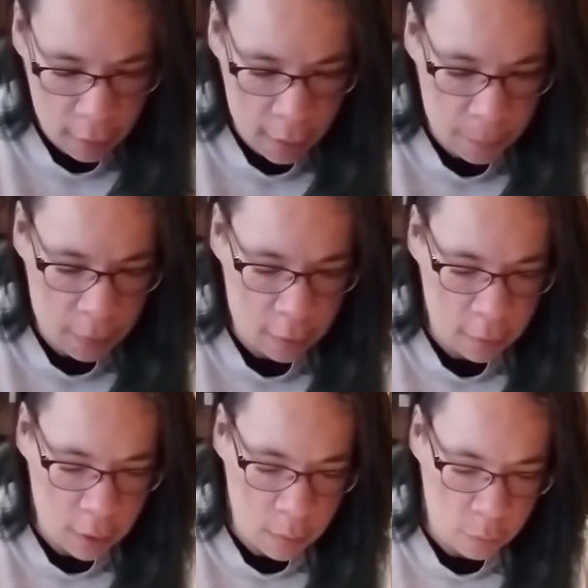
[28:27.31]
a
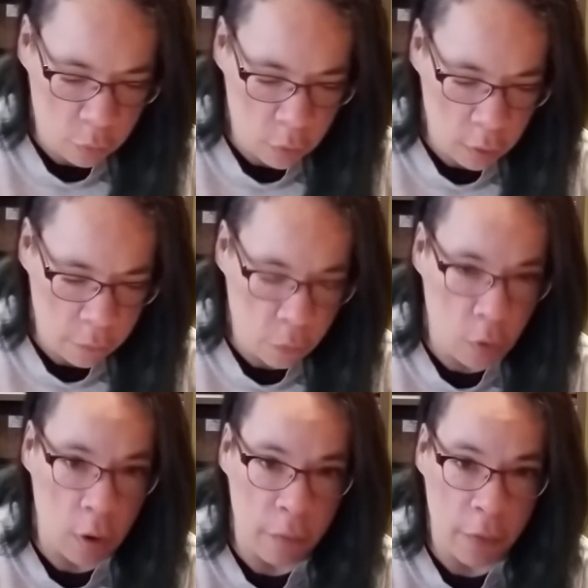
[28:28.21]
piece that I am doing
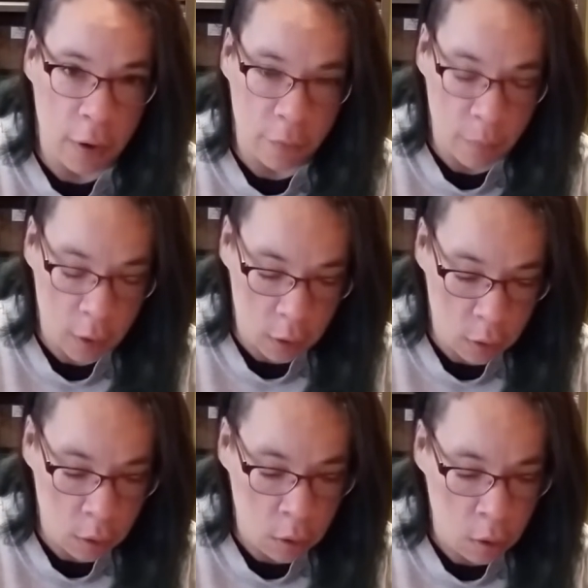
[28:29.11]
for a friend of
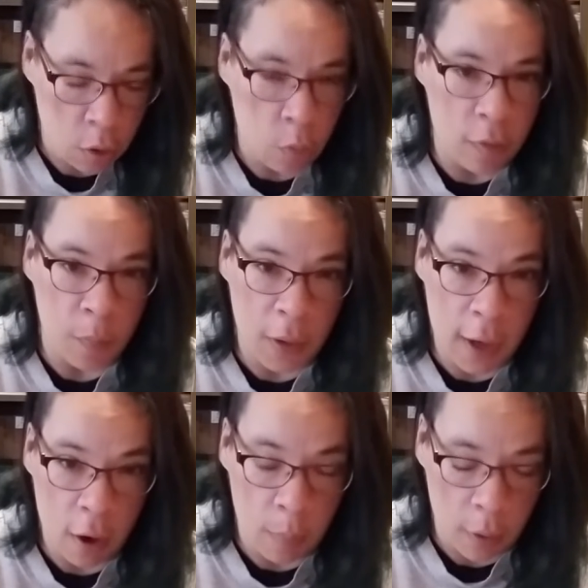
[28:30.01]
mine who is a
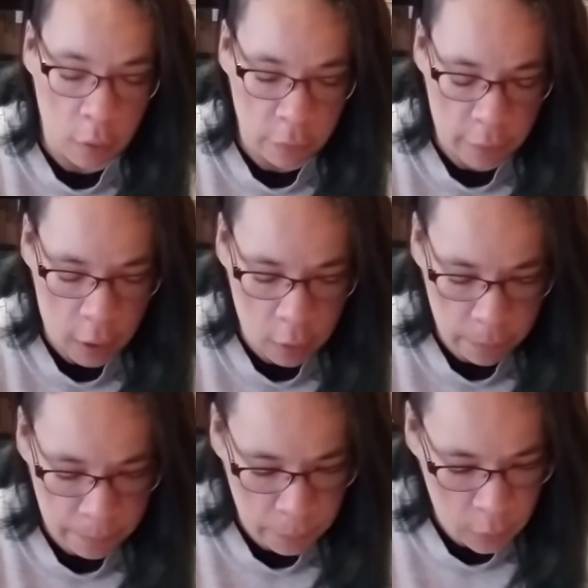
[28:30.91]
big Harry Potter
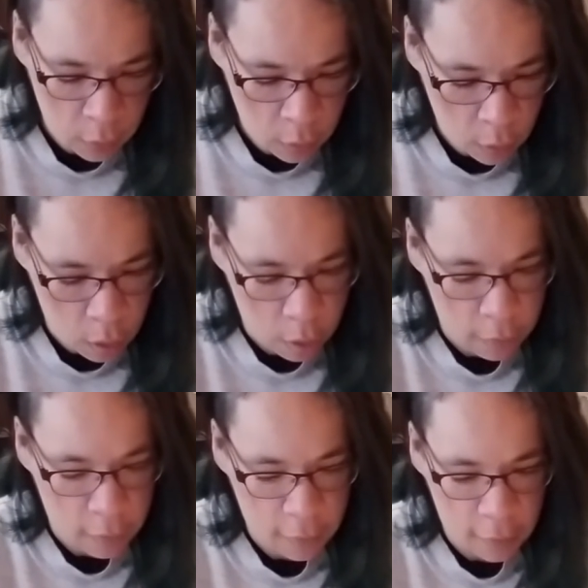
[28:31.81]
fan.
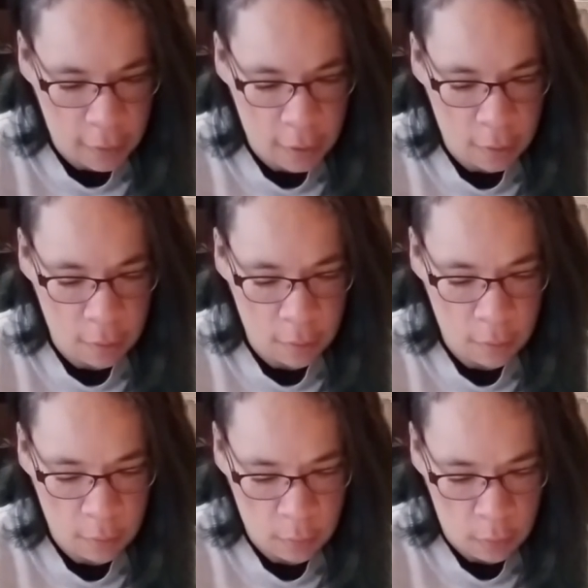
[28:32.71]
This
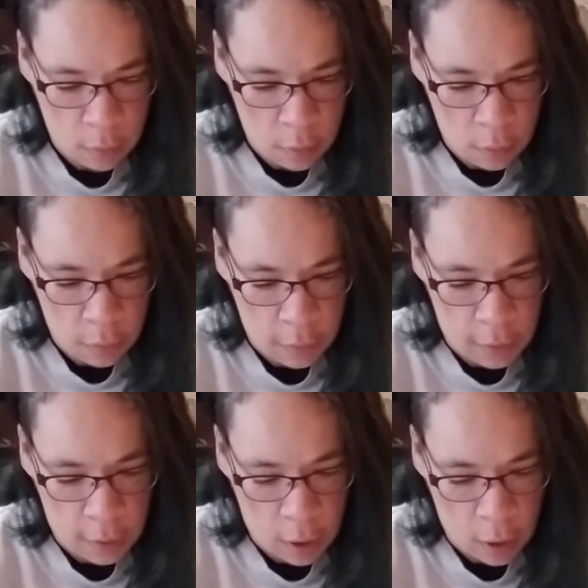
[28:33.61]
is
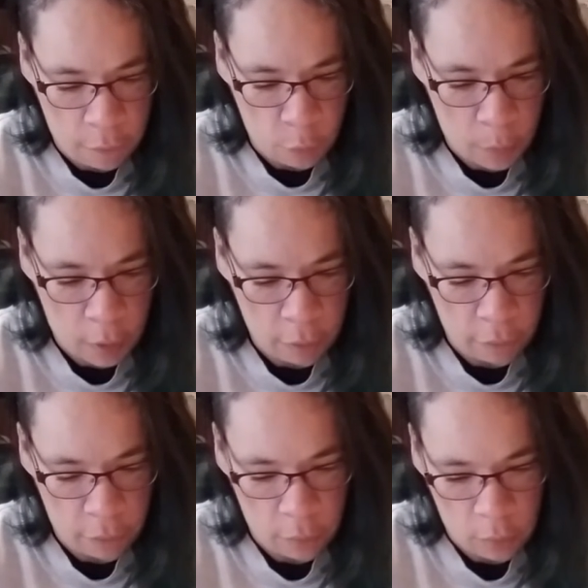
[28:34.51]
the
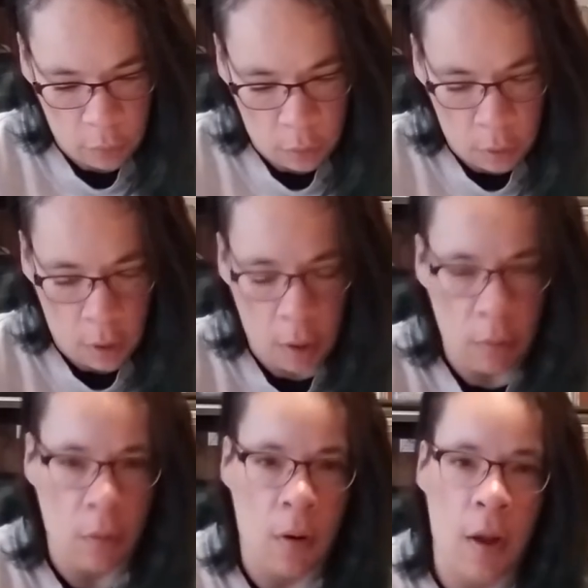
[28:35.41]
Hufflepuff
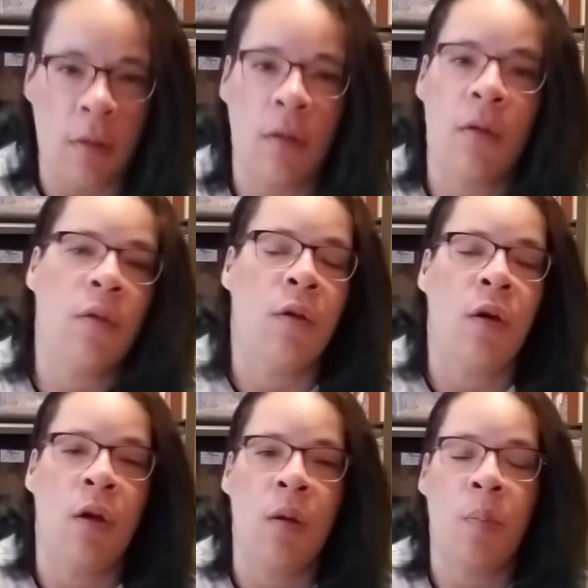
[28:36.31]
House Crest
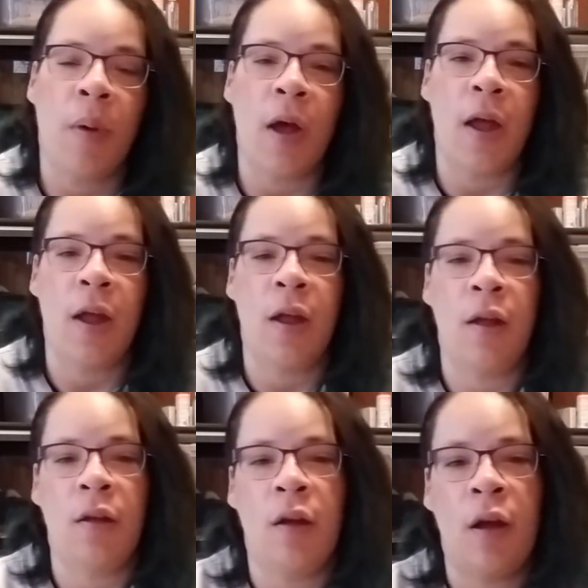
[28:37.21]

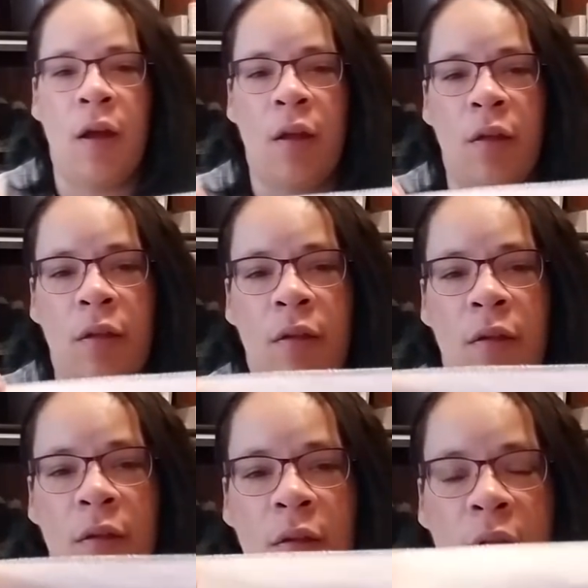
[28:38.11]
by
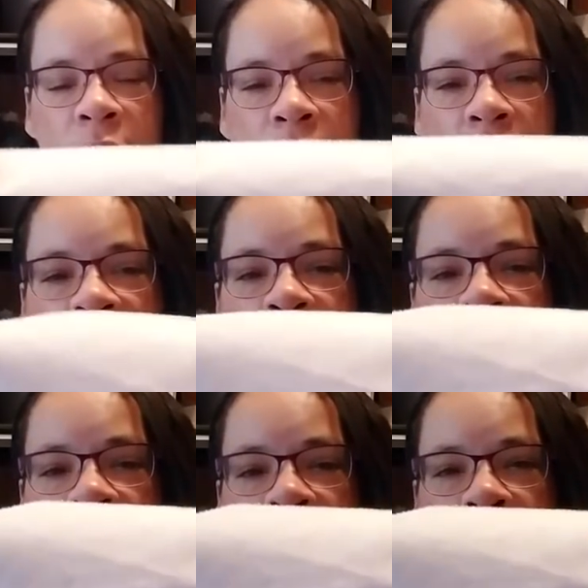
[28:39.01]

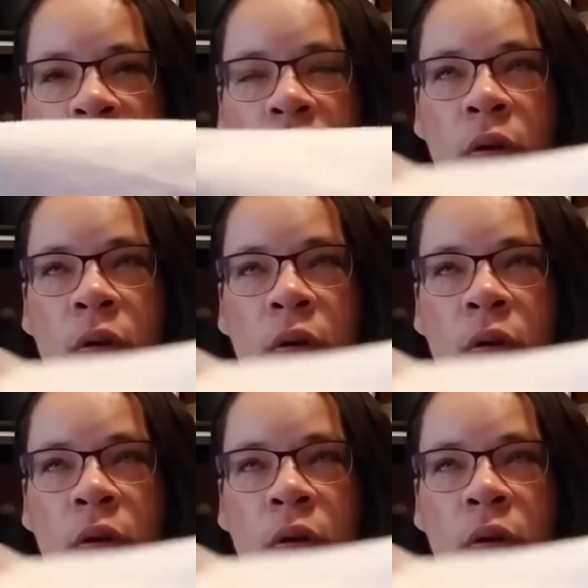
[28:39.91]
Stitch.